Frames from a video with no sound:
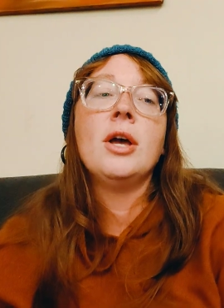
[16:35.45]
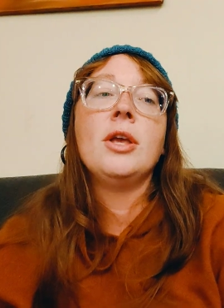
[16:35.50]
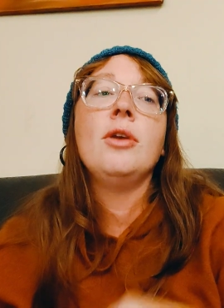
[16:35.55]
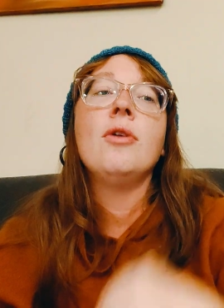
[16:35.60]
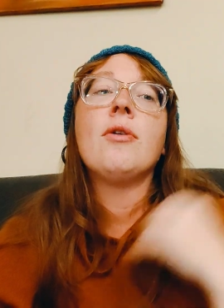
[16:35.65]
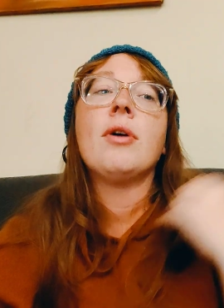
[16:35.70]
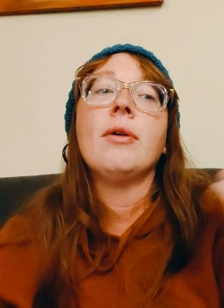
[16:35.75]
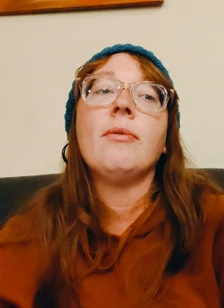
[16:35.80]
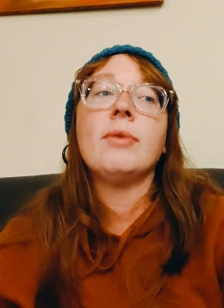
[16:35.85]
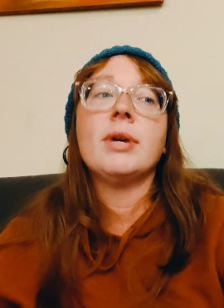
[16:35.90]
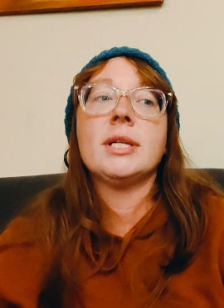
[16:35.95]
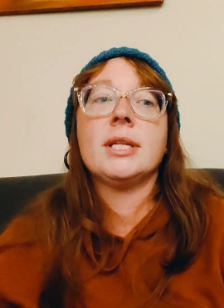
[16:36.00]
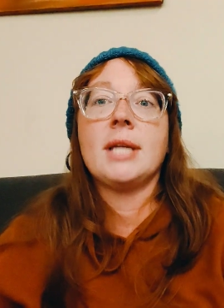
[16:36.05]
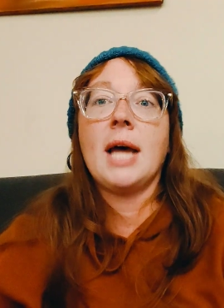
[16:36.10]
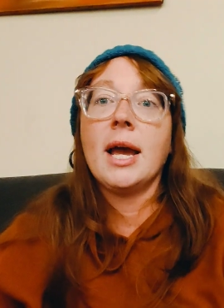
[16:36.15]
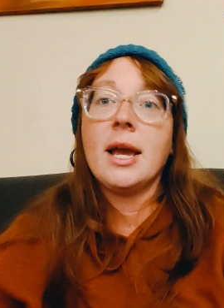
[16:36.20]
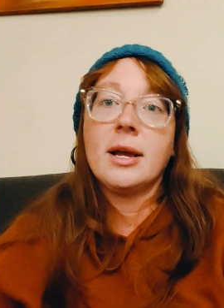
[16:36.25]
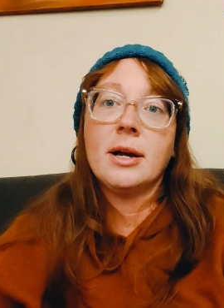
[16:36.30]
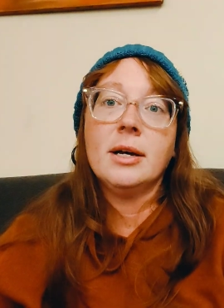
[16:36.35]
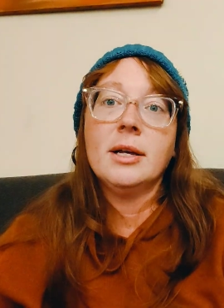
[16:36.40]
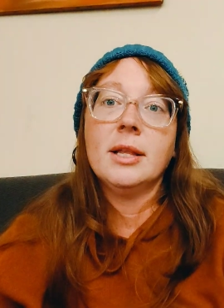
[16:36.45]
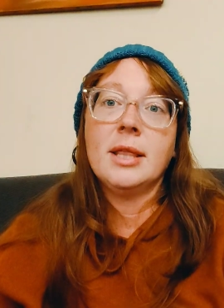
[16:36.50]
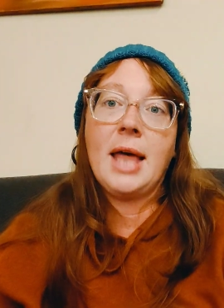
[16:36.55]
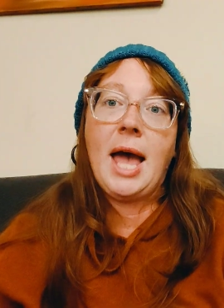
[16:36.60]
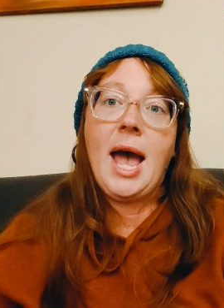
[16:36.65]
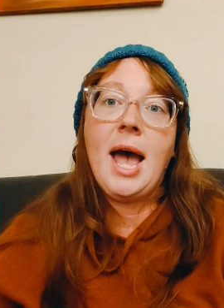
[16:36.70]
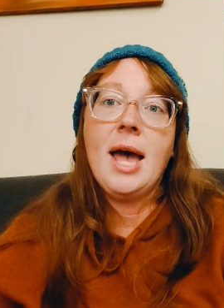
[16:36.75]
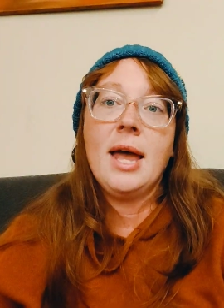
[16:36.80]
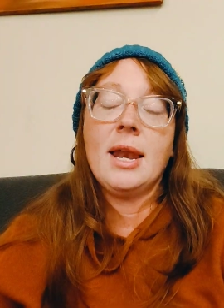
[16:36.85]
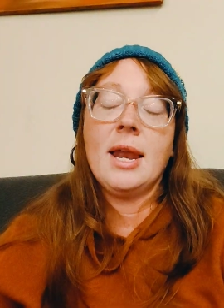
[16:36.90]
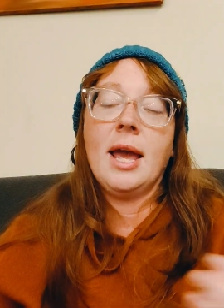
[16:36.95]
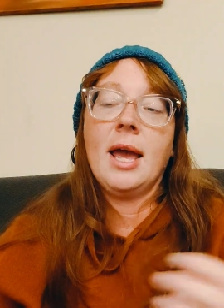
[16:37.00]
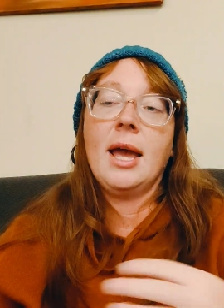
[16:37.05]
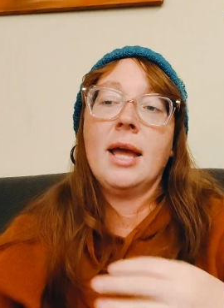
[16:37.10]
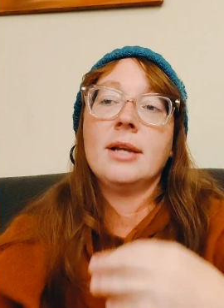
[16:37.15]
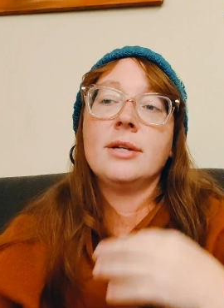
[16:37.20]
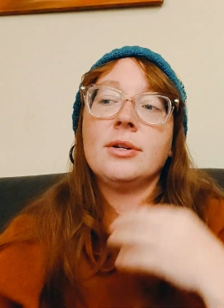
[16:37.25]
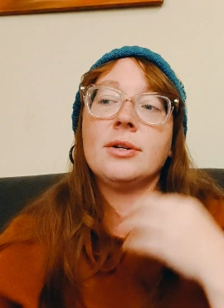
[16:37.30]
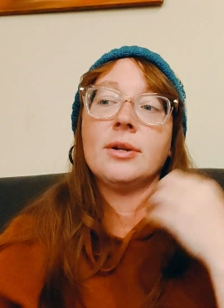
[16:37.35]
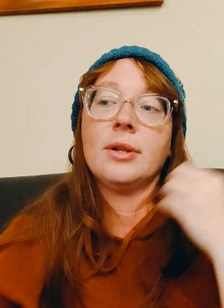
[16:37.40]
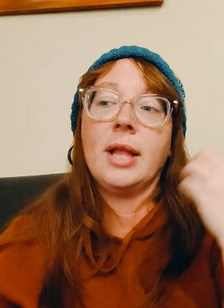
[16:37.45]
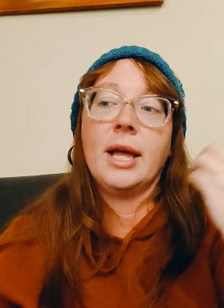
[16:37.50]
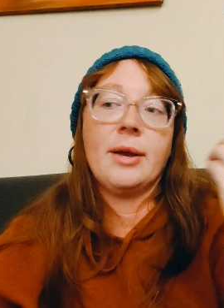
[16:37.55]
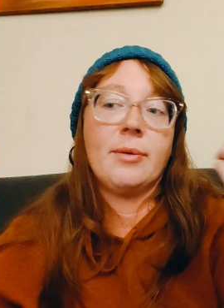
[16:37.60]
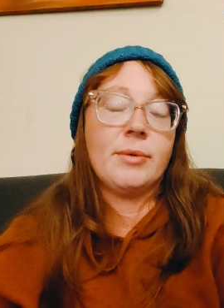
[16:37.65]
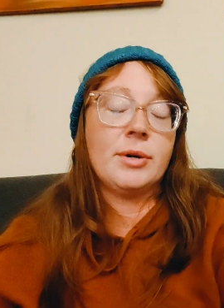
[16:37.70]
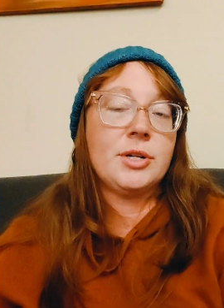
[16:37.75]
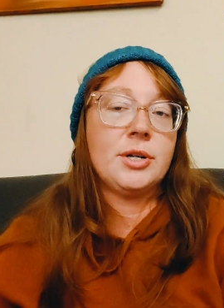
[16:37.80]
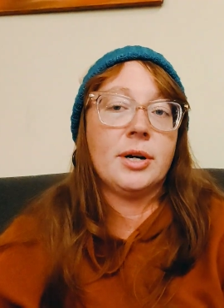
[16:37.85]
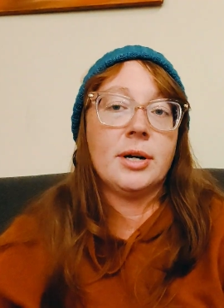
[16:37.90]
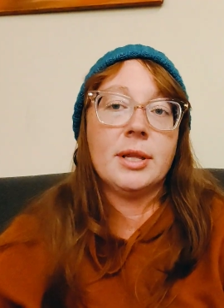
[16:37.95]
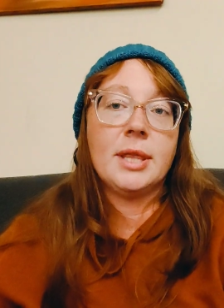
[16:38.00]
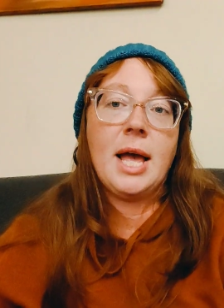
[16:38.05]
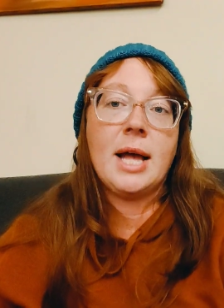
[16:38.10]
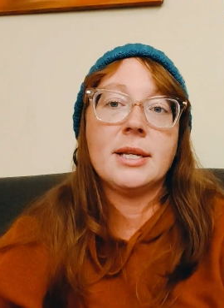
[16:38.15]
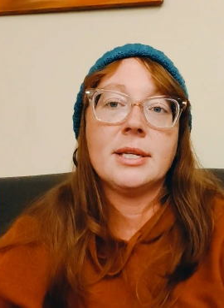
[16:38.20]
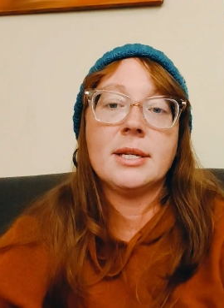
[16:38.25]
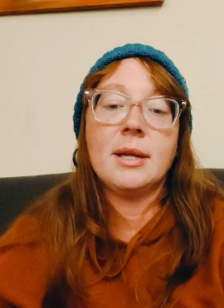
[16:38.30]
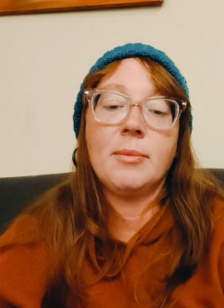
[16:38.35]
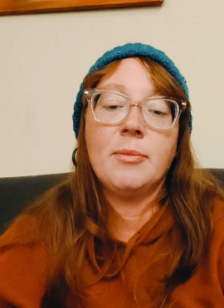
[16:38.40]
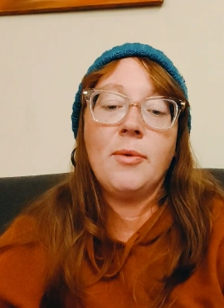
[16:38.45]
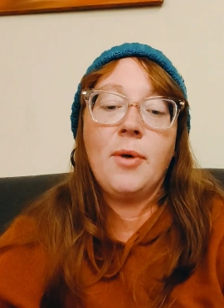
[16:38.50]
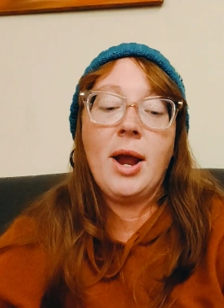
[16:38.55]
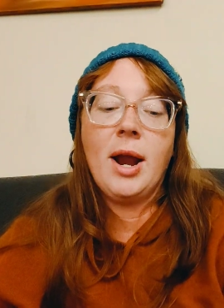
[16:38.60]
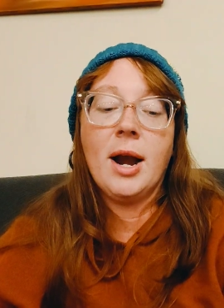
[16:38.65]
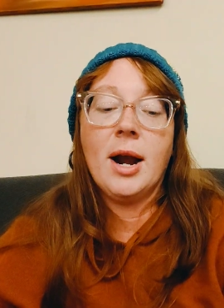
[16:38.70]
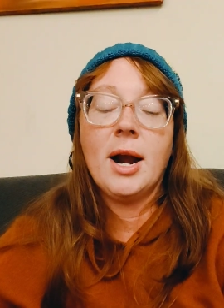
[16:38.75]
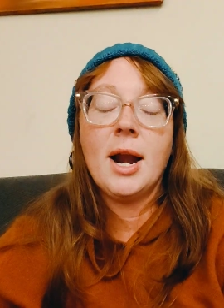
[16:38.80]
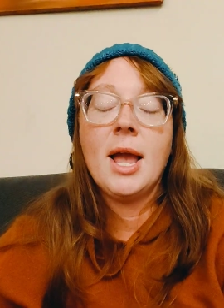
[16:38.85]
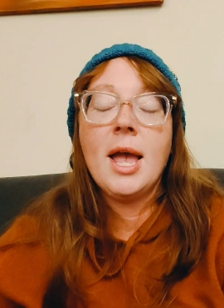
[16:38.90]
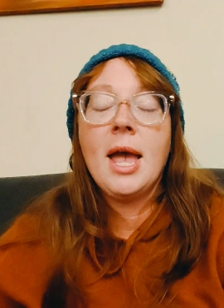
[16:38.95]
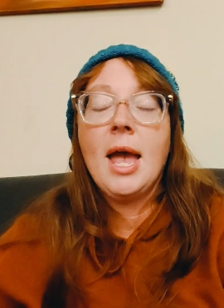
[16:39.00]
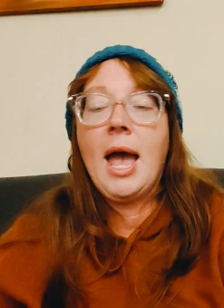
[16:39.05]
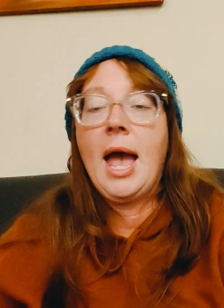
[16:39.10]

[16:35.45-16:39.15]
you can recycle that and return that somewhere,